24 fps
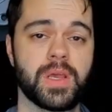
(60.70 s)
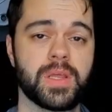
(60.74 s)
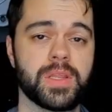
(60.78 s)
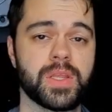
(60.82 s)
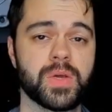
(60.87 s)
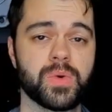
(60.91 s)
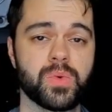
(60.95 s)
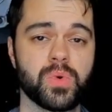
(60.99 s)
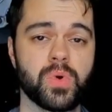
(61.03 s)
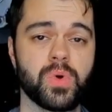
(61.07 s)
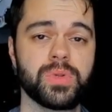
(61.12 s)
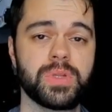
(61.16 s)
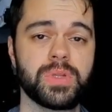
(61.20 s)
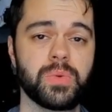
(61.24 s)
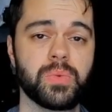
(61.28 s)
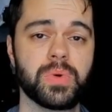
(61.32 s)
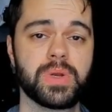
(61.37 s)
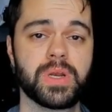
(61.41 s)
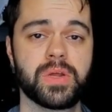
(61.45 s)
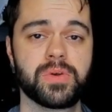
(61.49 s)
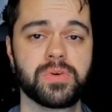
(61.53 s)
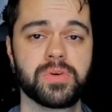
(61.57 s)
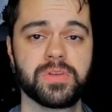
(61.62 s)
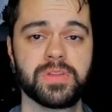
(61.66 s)
There were only
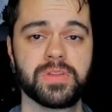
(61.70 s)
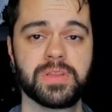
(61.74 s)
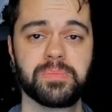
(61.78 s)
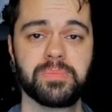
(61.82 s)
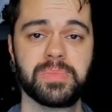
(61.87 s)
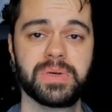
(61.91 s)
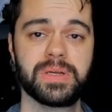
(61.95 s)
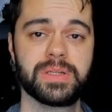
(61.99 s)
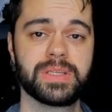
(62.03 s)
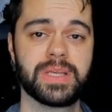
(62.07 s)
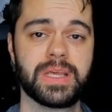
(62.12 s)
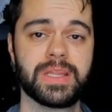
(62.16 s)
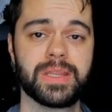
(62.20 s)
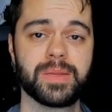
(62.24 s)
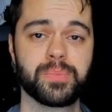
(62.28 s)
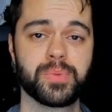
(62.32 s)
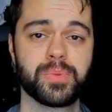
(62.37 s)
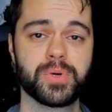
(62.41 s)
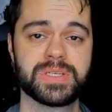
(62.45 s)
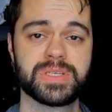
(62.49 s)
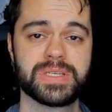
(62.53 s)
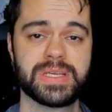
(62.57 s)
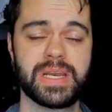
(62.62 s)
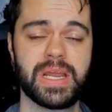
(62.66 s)
100 of them built, and the
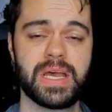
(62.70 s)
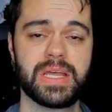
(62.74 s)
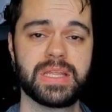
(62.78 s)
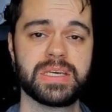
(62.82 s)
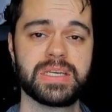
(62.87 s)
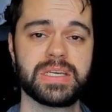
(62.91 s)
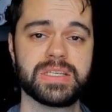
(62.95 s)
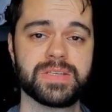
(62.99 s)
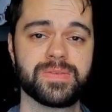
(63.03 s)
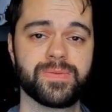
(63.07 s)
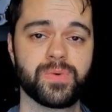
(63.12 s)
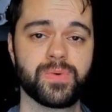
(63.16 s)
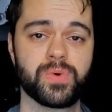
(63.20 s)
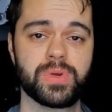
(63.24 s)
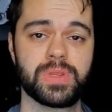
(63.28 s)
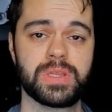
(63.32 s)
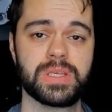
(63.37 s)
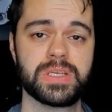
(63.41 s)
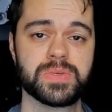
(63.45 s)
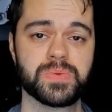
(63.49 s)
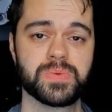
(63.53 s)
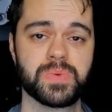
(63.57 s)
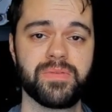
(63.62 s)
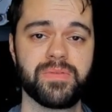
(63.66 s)
personalities for
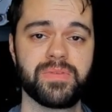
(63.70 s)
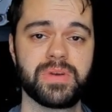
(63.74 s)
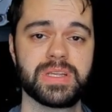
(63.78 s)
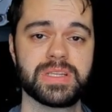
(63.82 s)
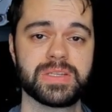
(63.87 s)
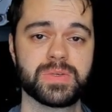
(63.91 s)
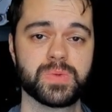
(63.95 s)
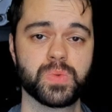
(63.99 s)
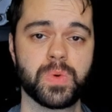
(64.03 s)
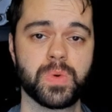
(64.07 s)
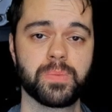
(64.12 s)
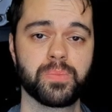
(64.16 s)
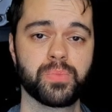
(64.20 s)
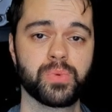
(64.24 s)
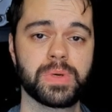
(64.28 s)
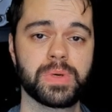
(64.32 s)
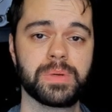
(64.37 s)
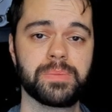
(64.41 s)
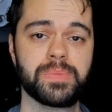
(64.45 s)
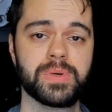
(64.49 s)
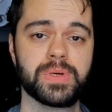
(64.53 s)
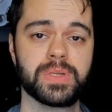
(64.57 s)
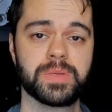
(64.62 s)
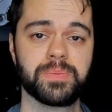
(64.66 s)
these Revenants were
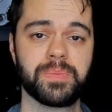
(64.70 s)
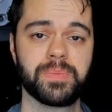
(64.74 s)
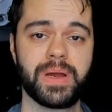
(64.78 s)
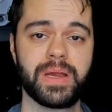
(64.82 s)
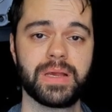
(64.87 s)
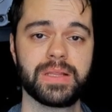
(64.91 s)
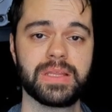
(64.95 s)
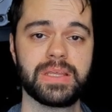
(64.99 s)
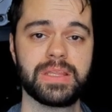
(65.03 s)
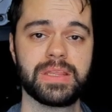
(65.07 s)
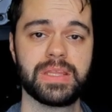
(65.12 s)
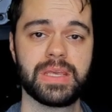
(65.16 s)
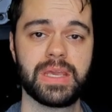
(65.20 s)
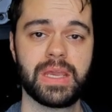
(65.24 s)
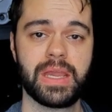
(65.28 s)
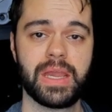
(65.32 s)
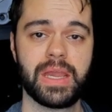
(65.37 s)
pre-built by Alethea